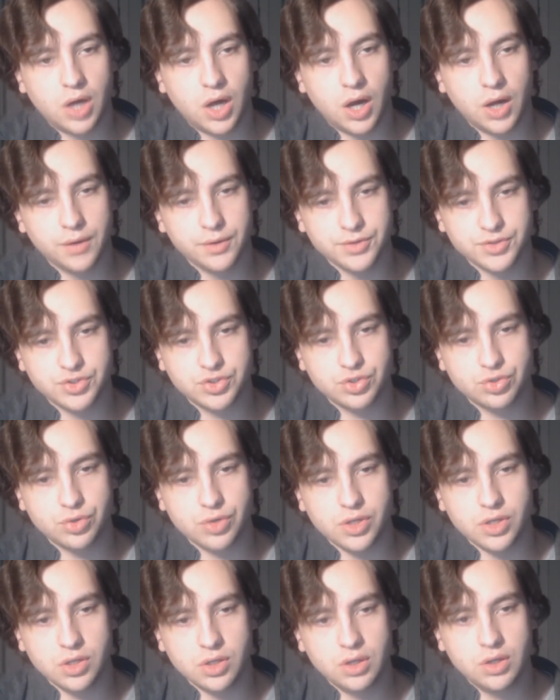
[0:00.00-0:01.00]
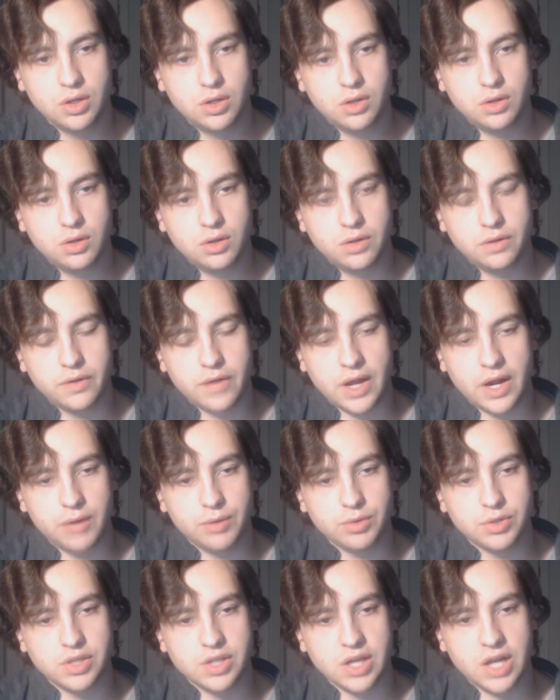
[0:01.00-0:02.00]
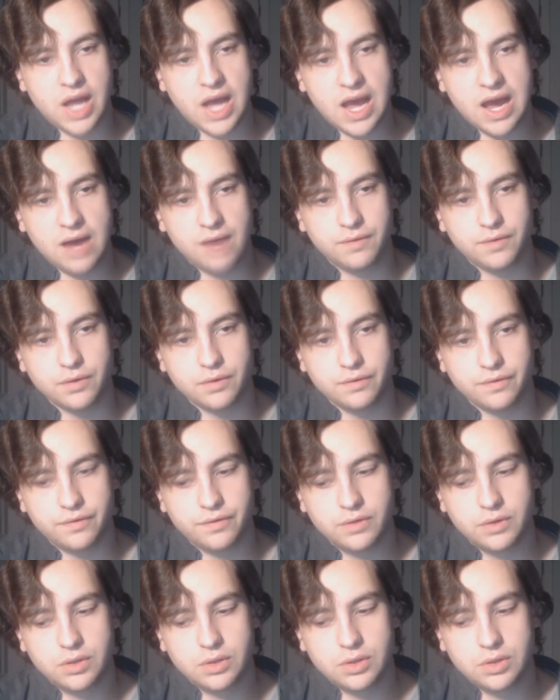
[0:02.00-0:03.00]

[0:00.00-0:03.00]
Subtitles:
on the street that I would get half of